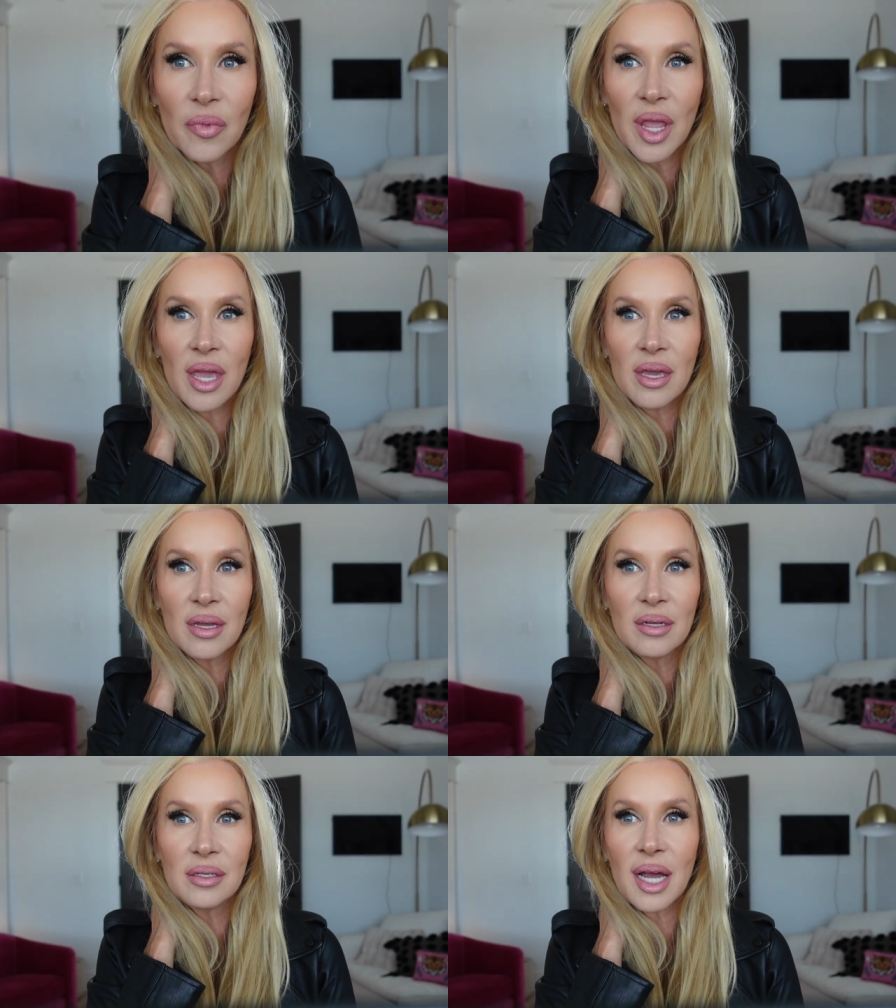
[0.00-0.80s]

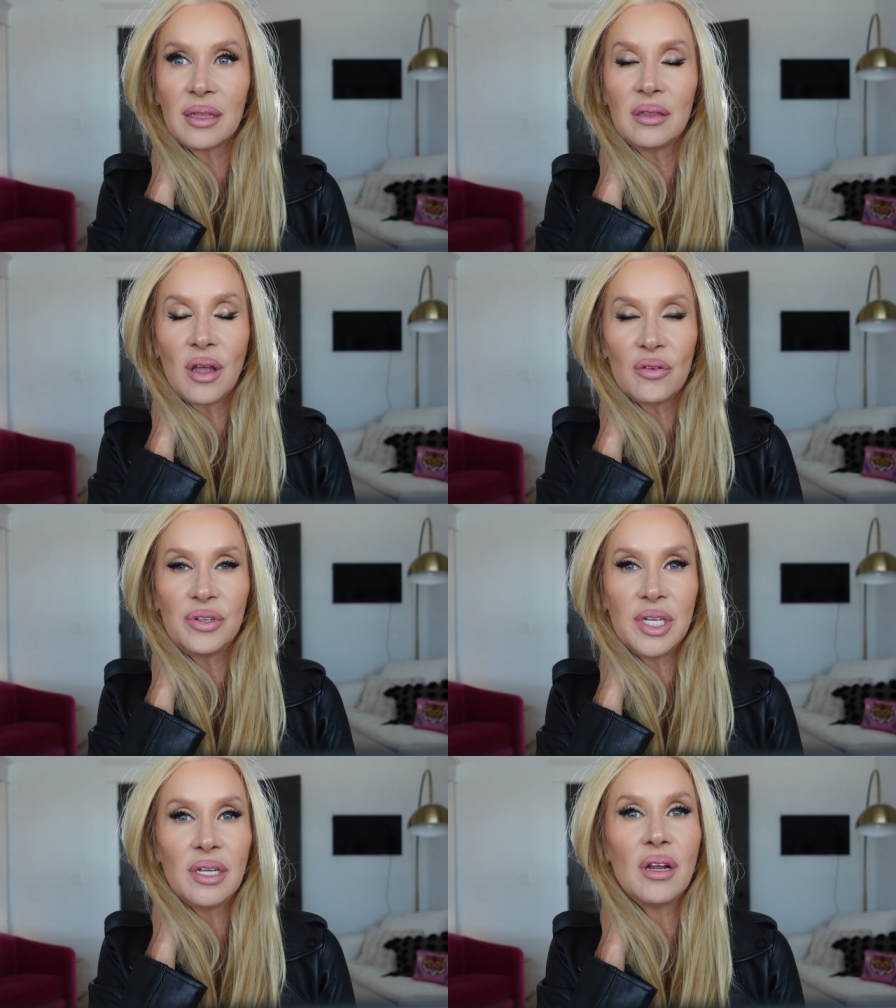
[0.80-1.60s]
And I
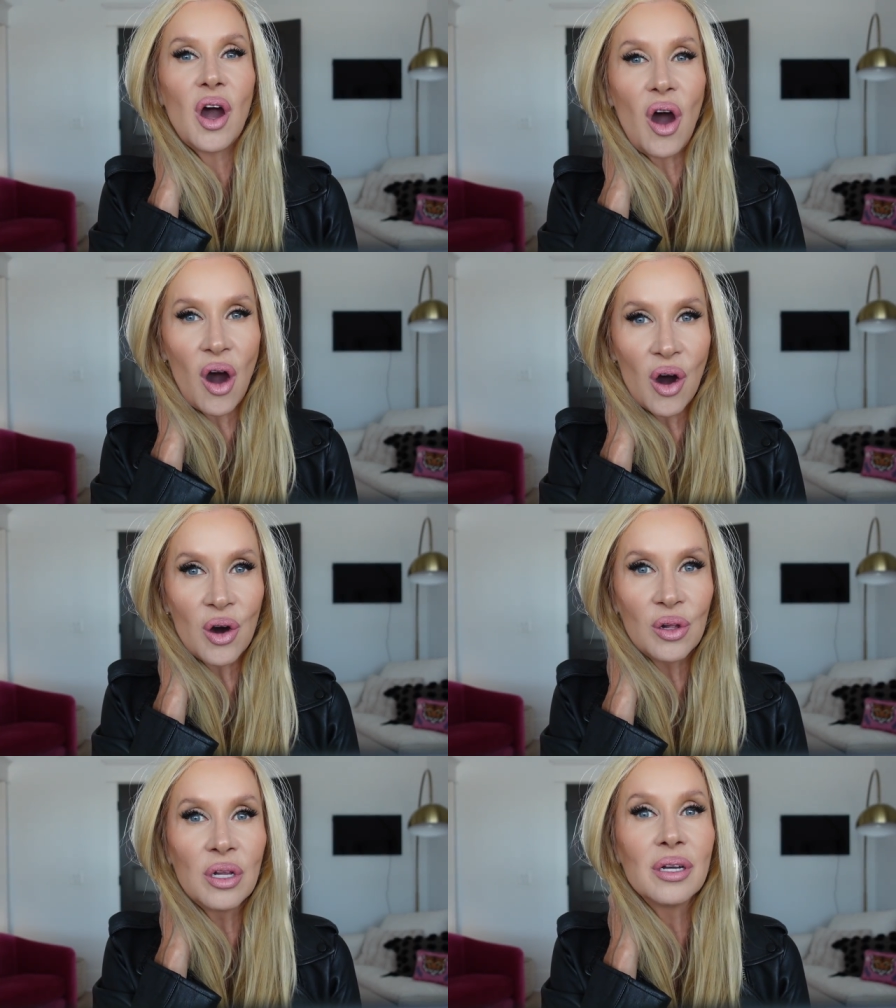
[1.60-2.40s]
loved it
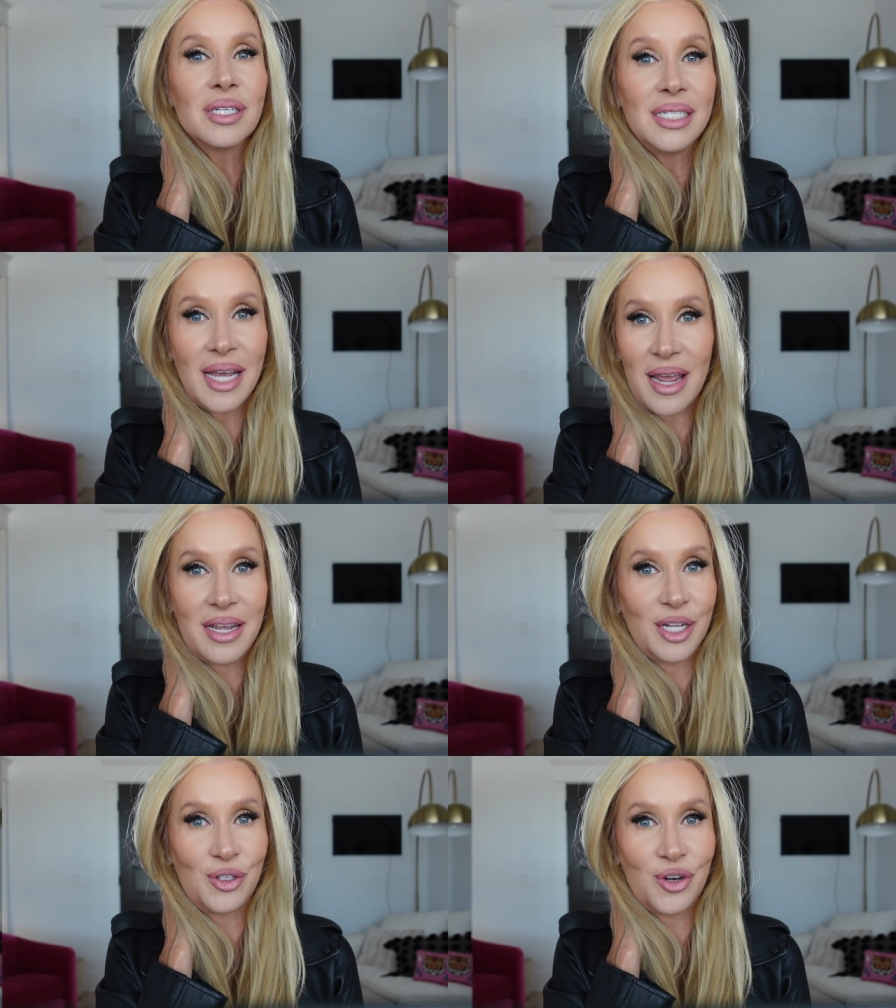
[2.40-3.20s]
all day
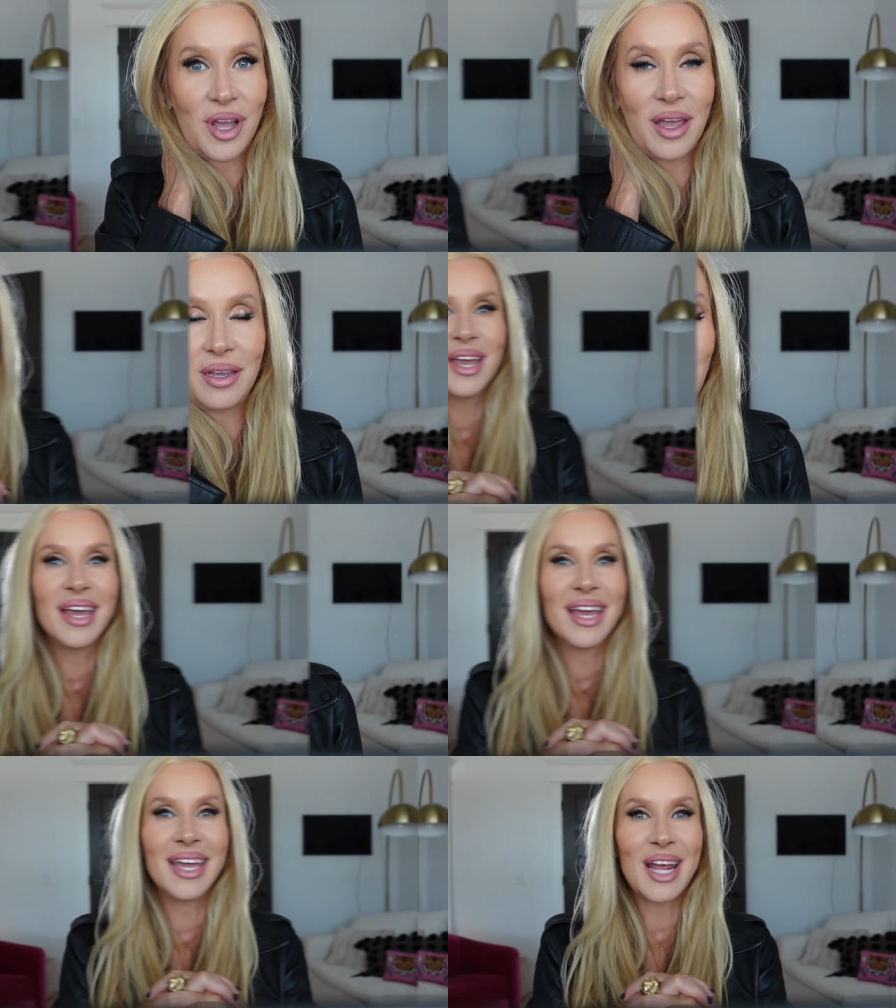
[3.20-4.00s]
yesterday.
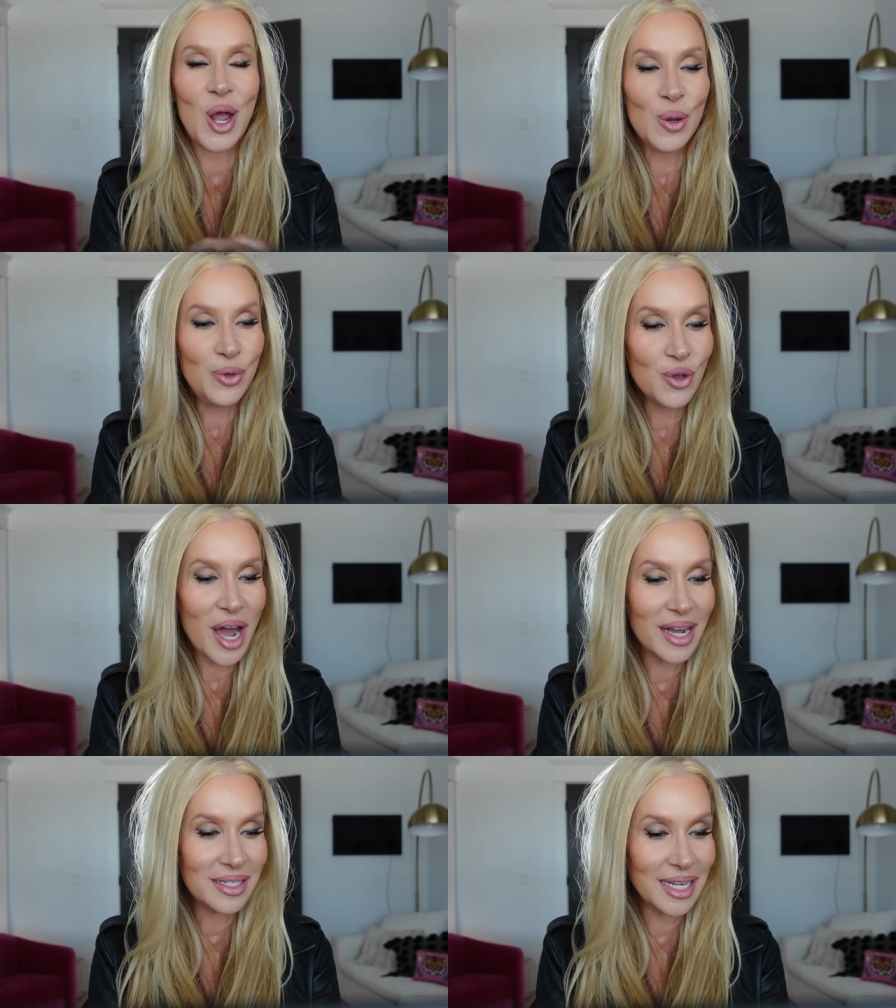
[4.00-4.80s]
And I hope you
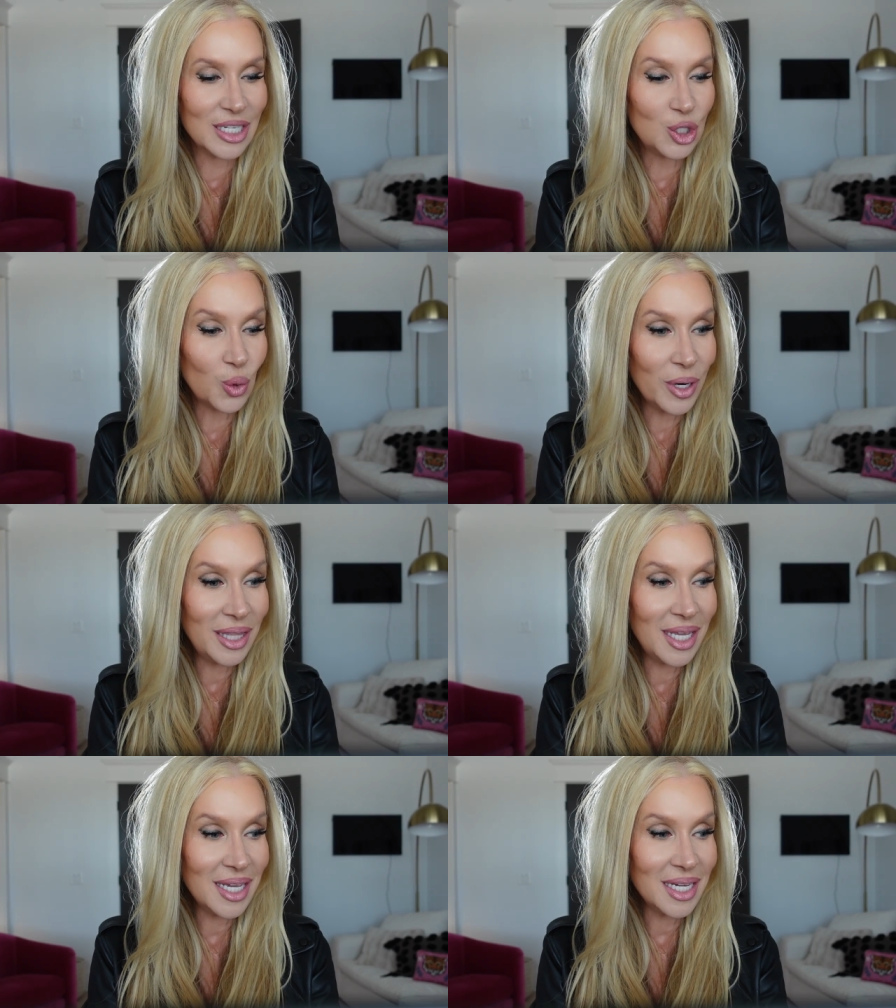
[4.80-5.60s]
guys
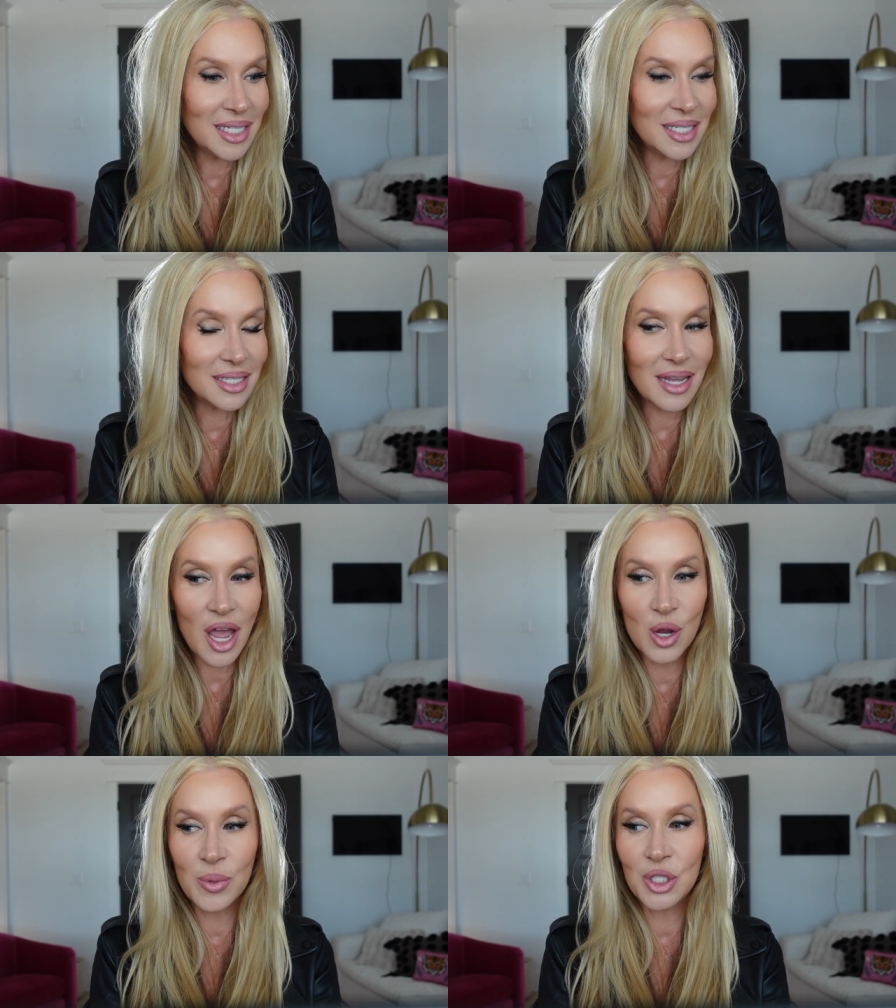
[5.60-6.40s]
enjoyed this. I
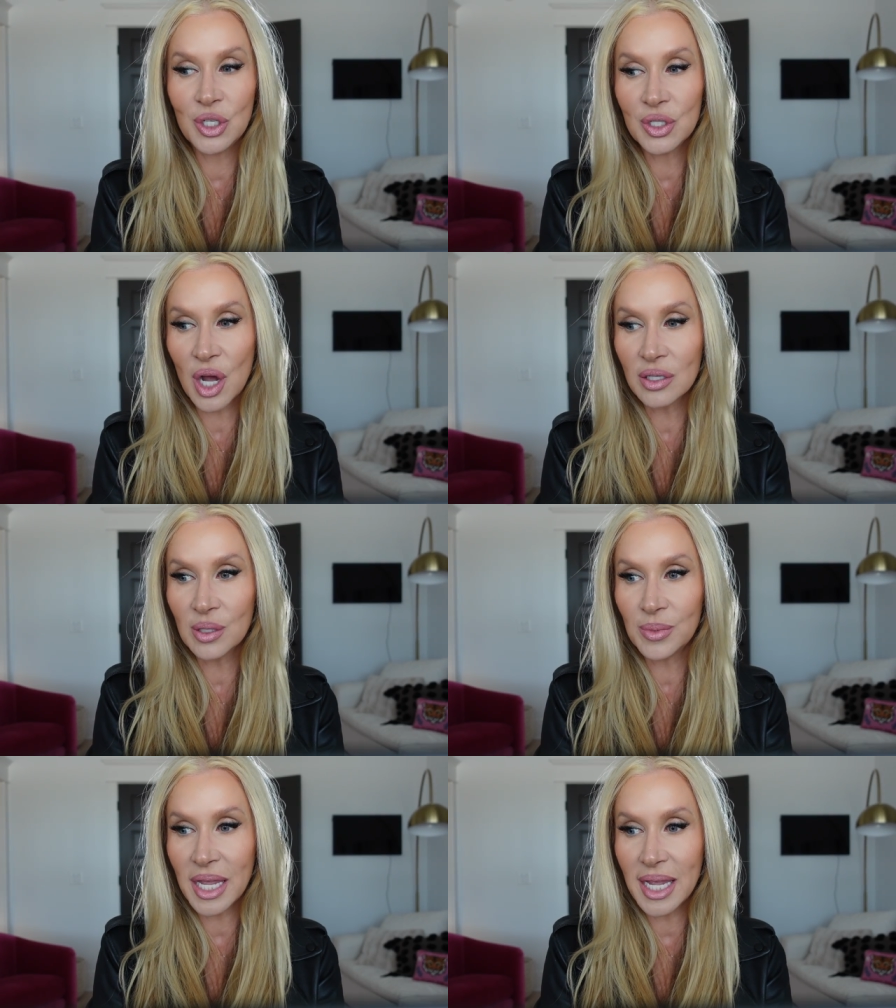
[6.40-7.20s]
hope that you saw
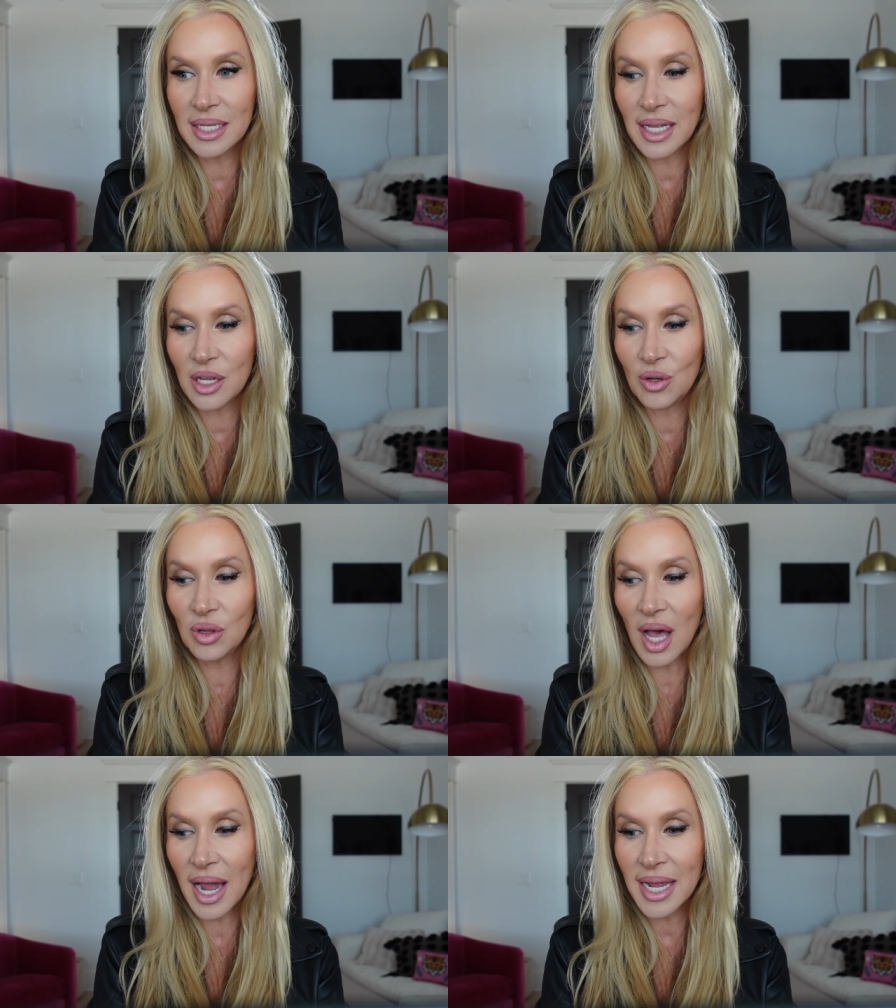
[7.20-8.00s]
some things that you
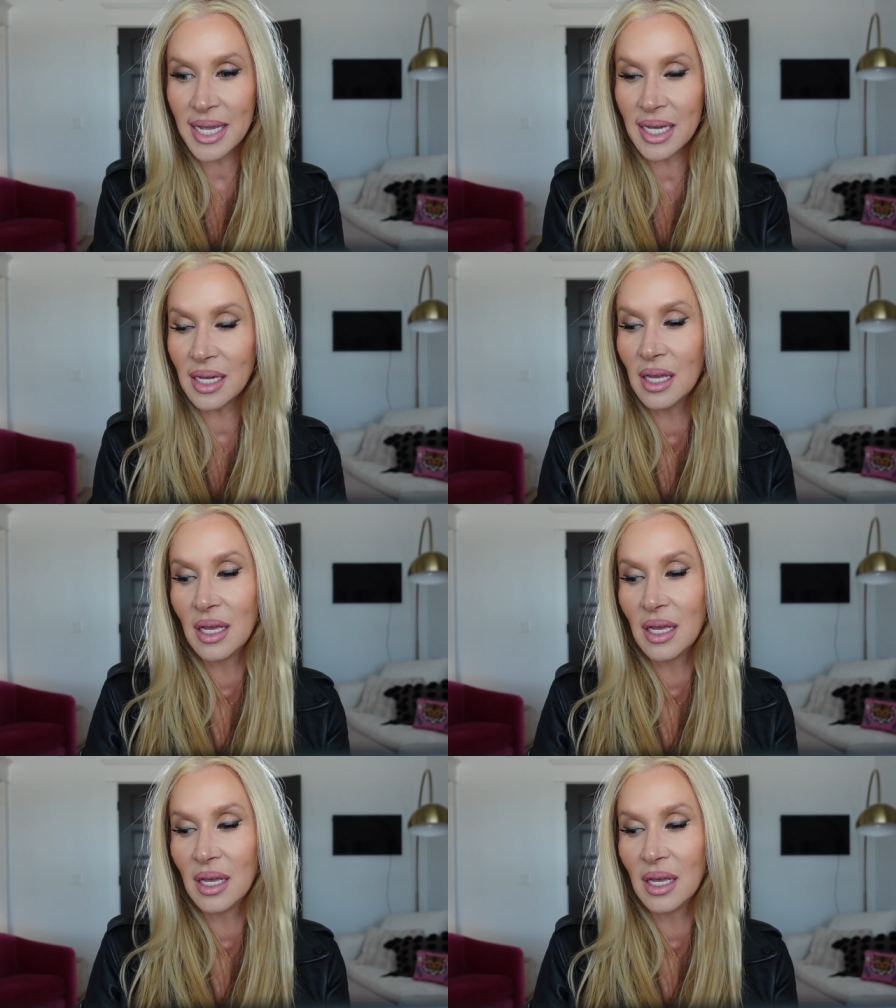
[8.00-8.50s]
like.